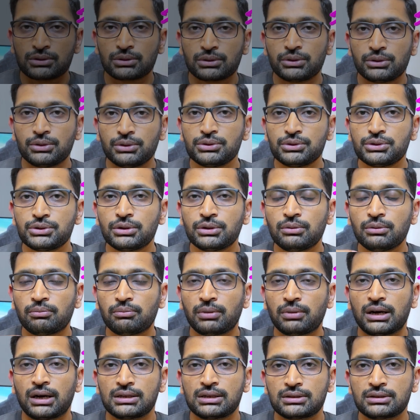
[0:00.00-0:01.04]
So you should
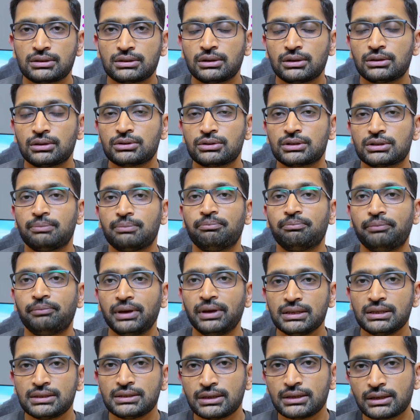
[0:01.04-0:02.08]
master some
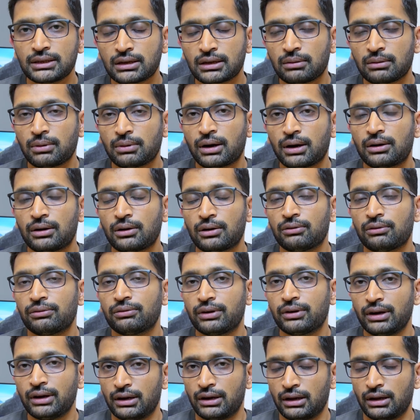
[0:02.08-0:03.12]
basic command
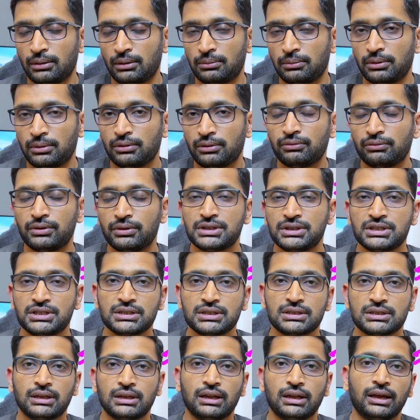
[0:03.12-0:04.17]
of GitHub, which
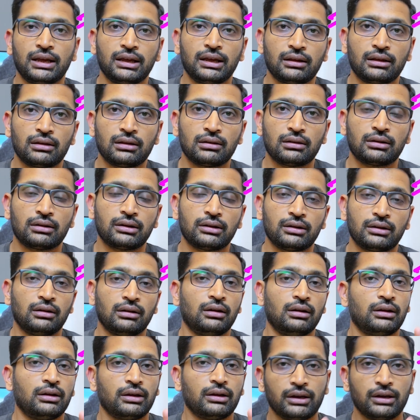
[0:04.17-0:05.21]
is like a
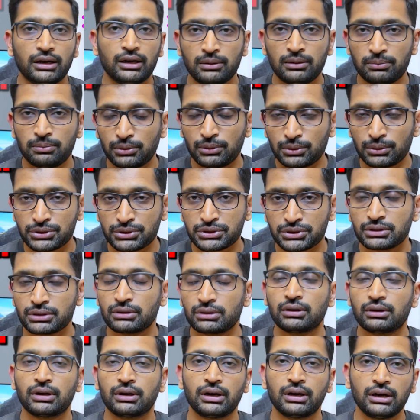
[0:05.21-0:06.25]
git push,
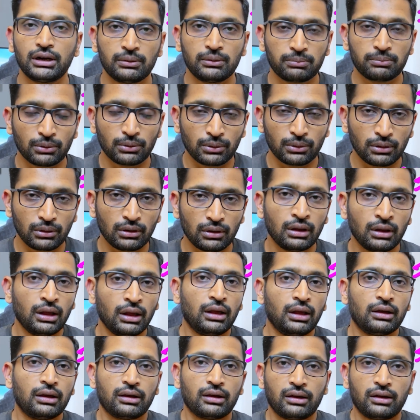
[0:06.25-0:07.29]
git pull,
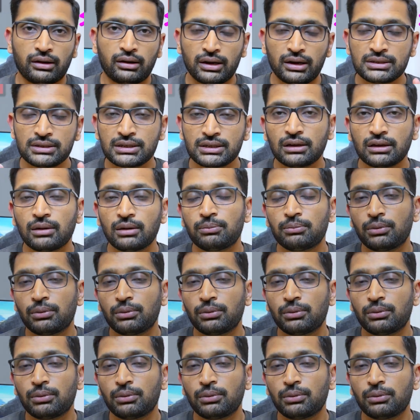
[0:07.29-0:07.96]
raising a